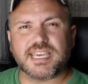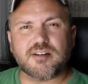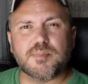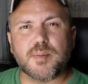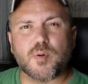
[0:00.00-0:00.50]
I
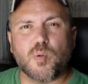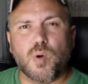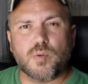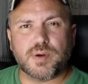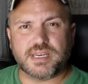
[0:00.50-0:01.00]
can't remember
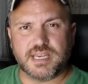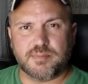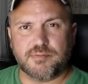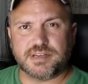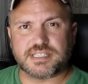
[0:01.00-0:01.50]
what we
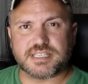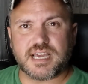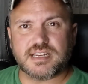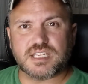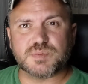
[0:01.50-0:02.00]
did, but we
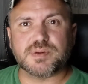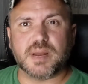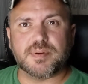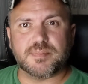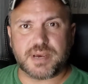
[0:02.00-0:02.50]
decided to
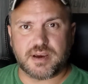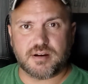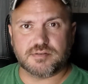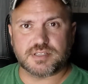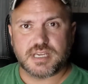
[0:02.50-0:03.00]
split up in
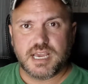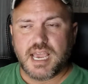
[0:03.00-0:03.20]
pairs.